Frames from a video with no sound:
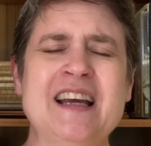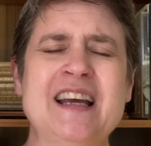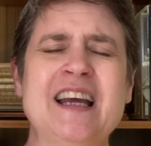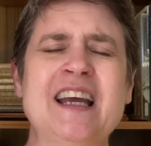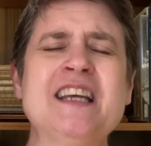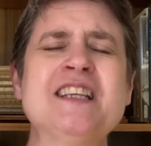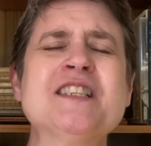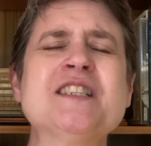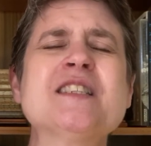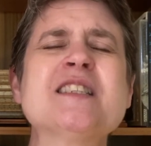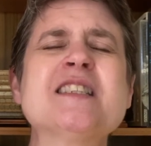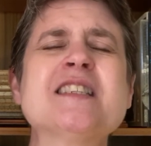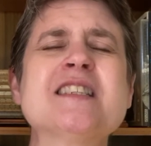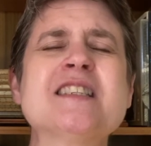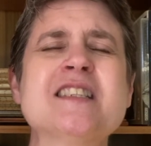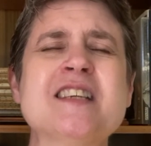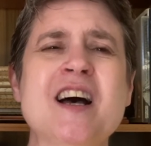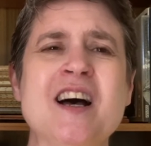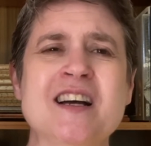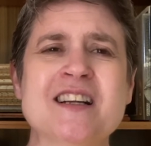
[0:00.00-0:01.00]
in
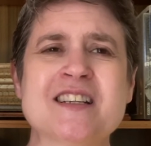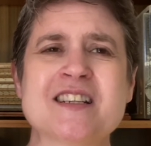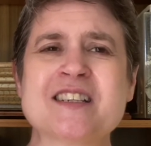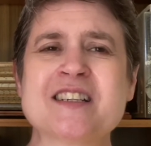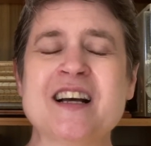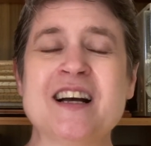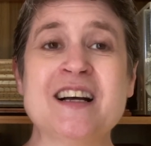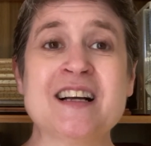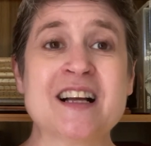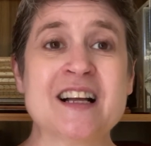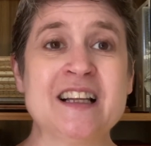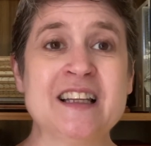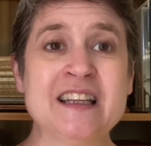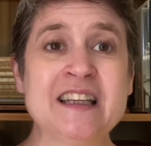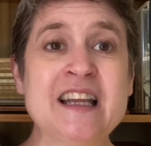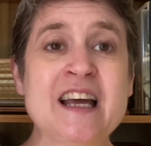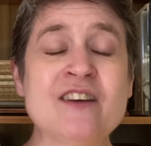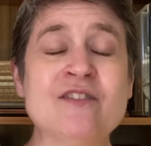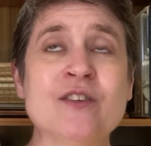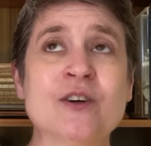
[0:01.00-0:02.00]
such a
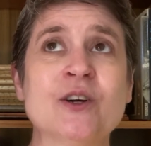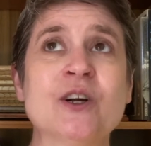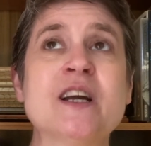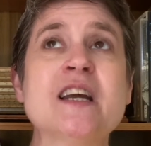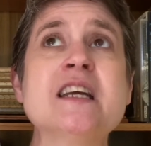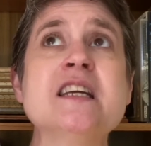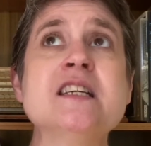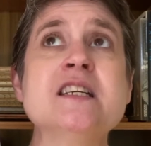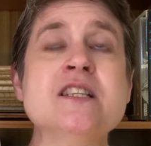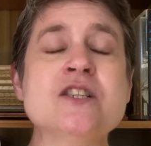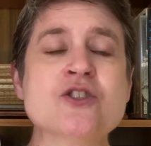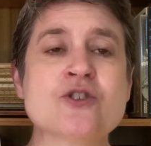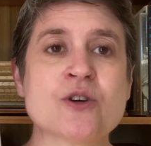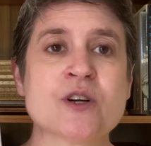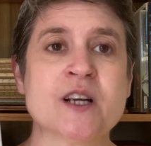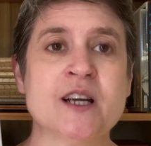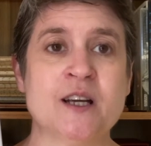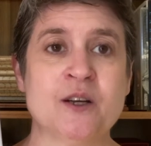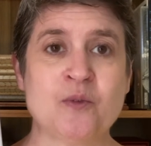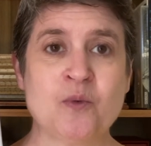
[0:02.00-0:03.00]
clever,
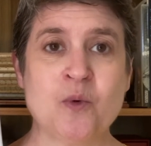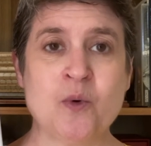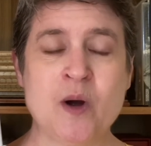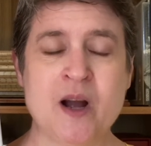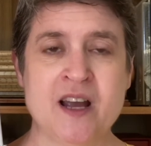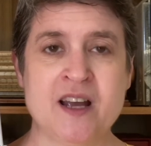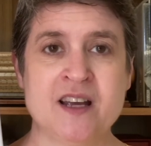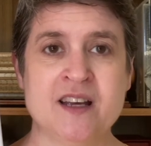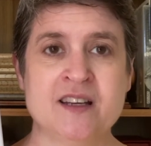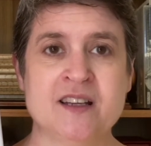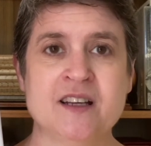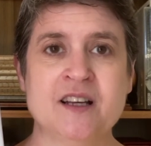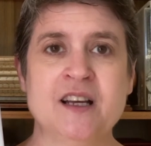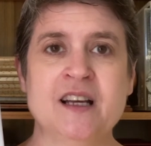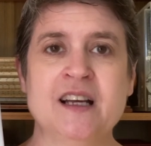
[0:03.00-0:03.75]
intricate way.